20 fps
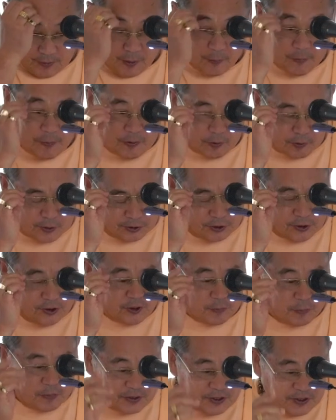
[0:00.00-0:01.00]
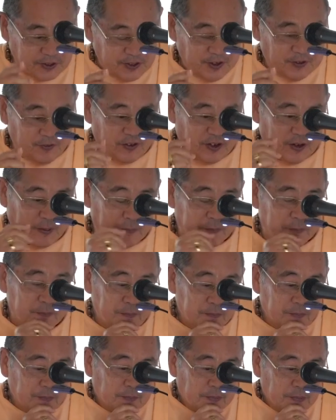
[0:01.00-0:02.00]
of, course, you could perceive
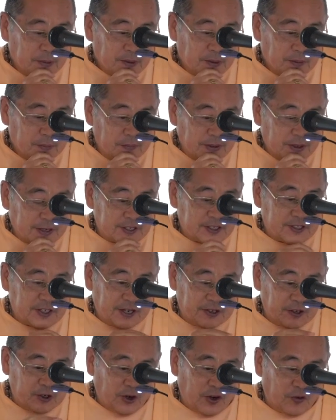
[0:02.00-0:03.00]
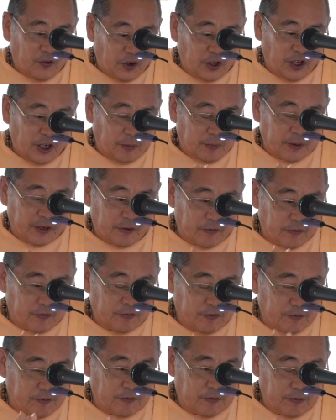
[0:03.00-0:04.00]
them because they do have a little bit of
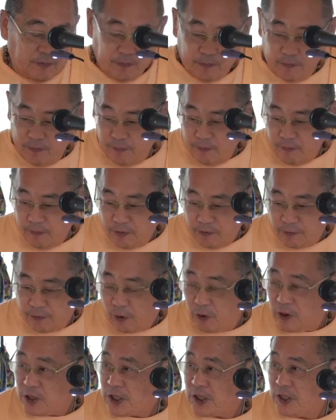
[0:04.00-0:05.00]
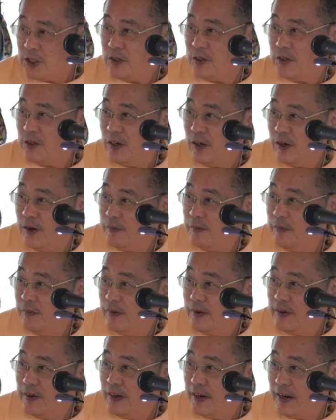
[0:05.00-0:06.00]
force. Um,
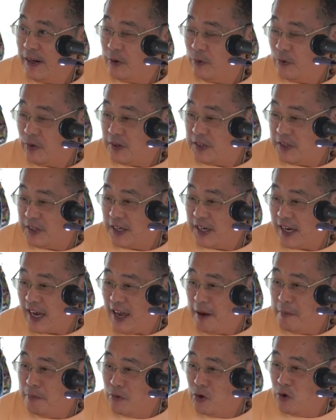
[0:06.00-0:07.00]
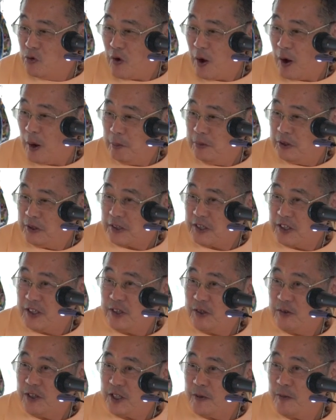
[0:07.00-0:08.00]
in other words, they can move objects
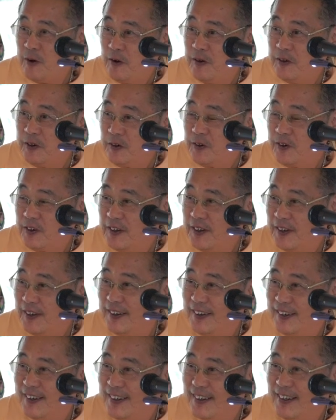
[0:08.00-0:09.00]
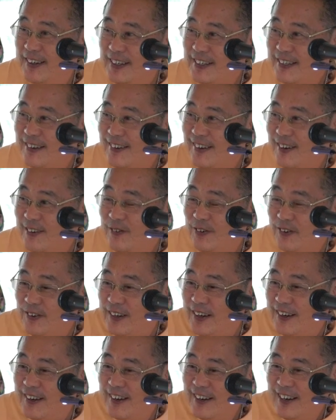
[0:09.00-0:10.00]
to a small degree. So therefore,
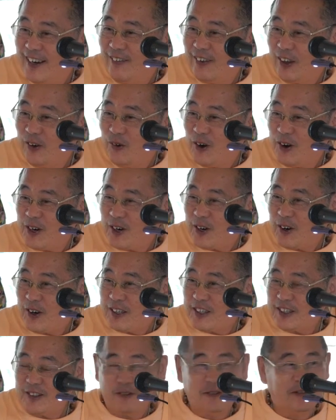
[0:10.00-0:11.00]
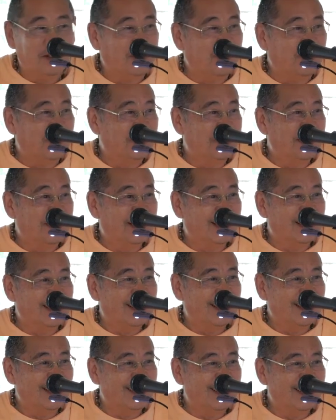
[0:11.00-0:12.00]
they if they walk across the floor, then
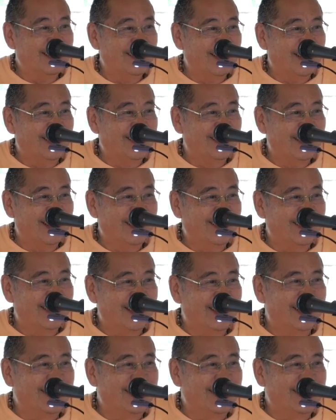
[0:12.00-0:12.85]
they creak, creak, creak.